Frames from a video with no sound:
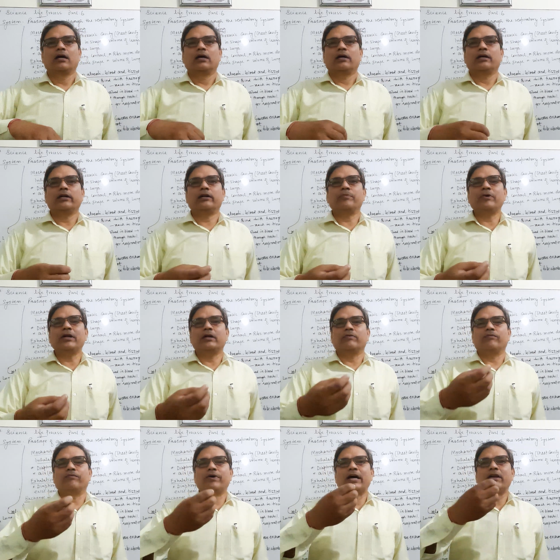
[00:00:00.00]
It
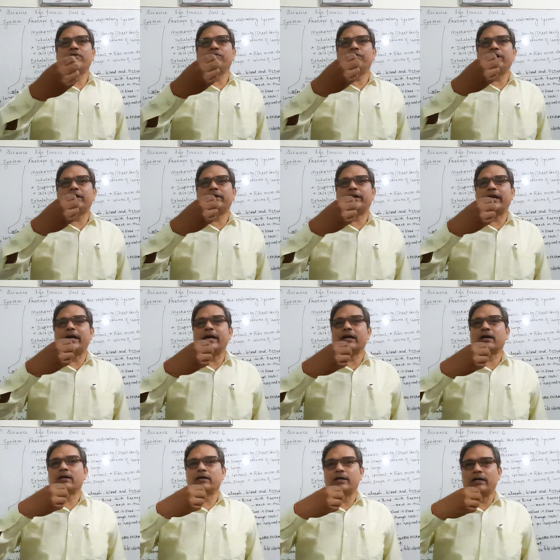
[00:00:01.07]
means when we
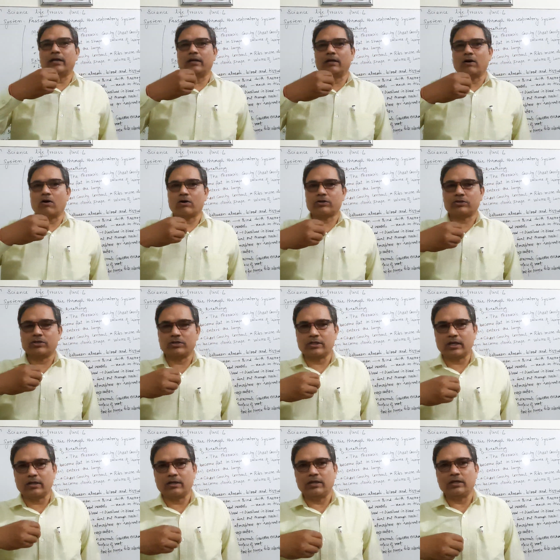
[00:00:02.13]
take
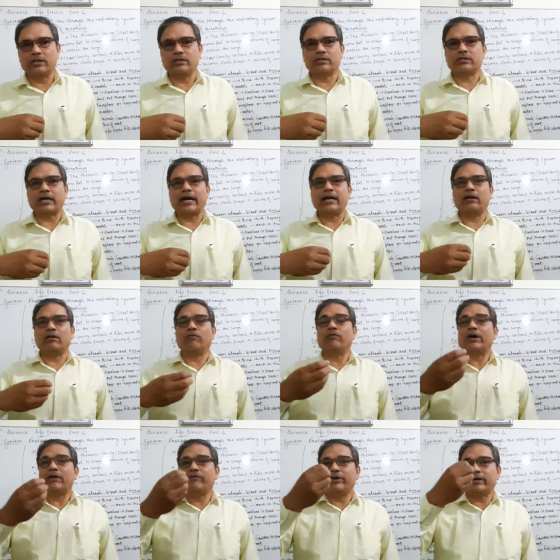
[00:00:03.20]
oxygen inside,
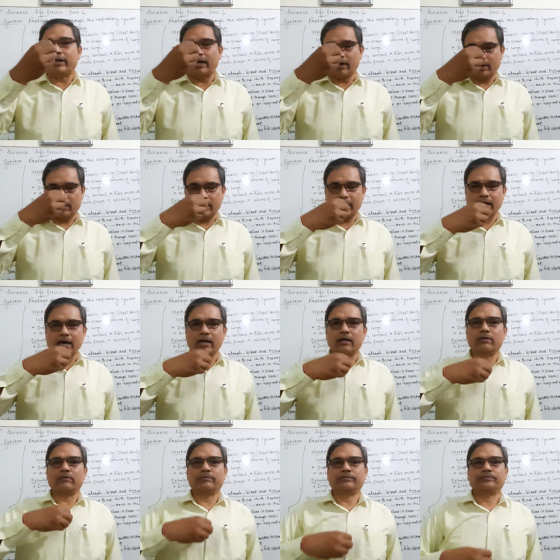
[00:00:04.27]
when we take
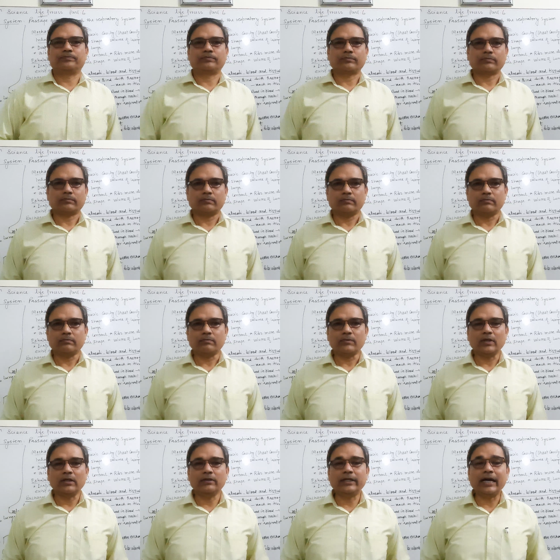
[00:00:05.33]
air,
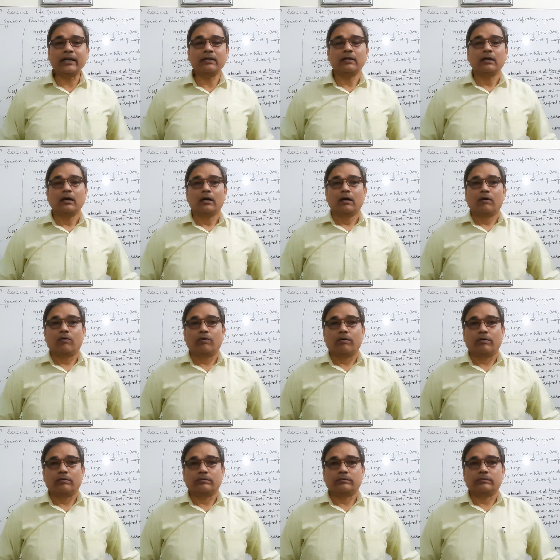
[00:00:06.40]
then
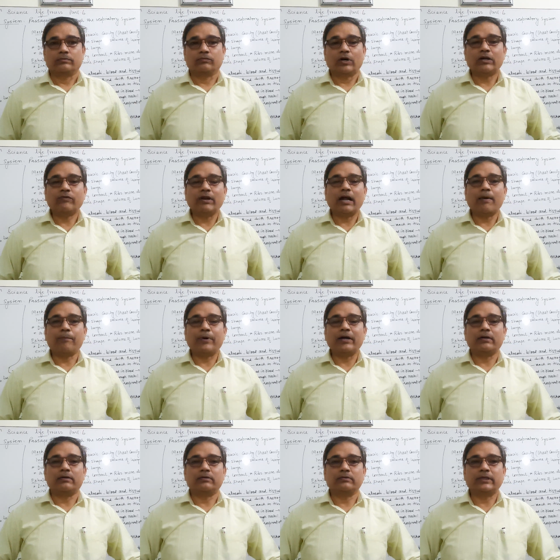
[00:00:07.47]
what will
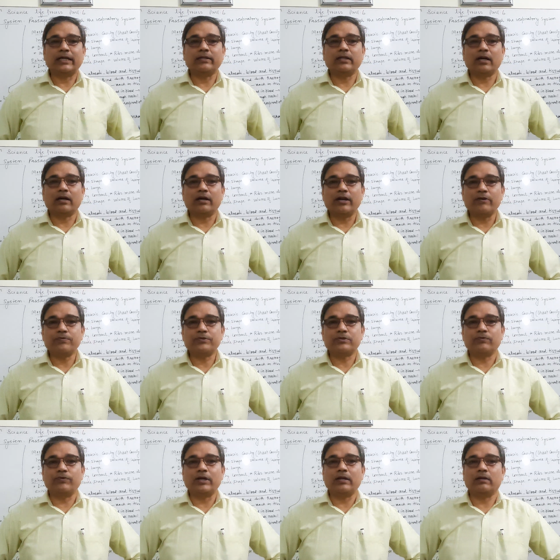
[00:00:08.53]
happen? Then the
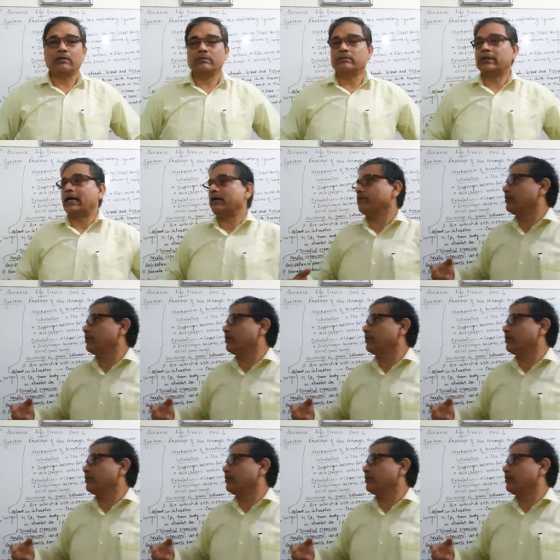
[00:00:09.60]
ribs will, that